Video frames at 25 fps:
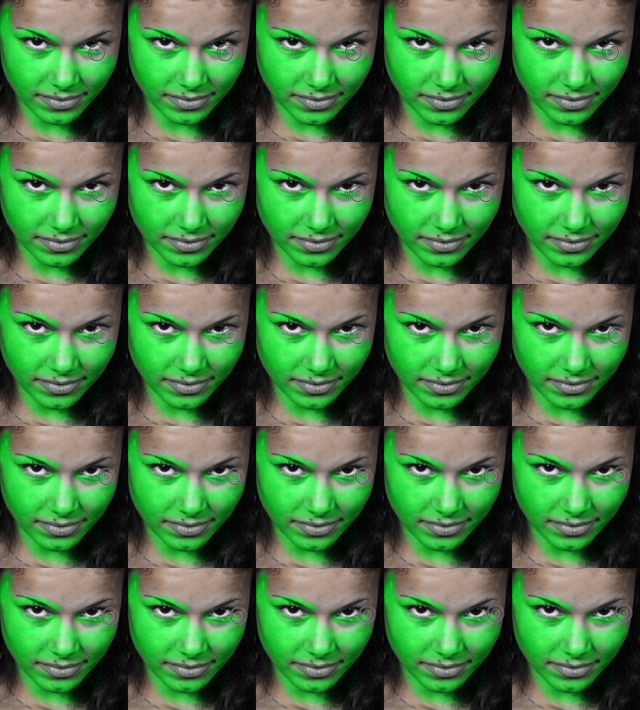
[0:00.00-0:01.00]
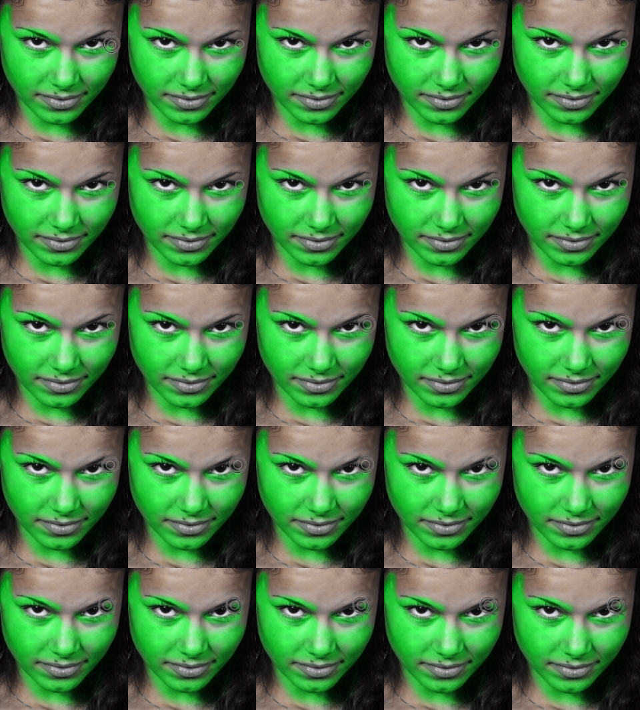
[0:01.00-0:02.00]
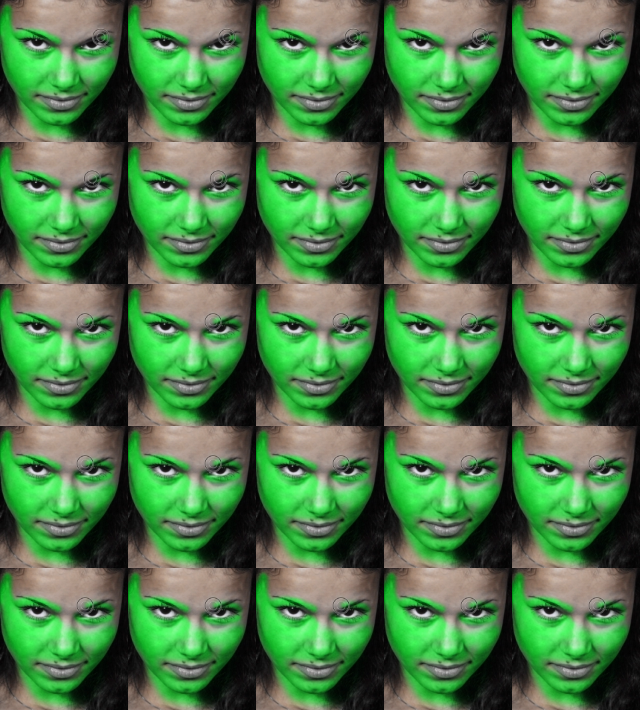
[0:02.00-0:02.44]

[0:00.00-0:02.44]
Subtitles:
(silence)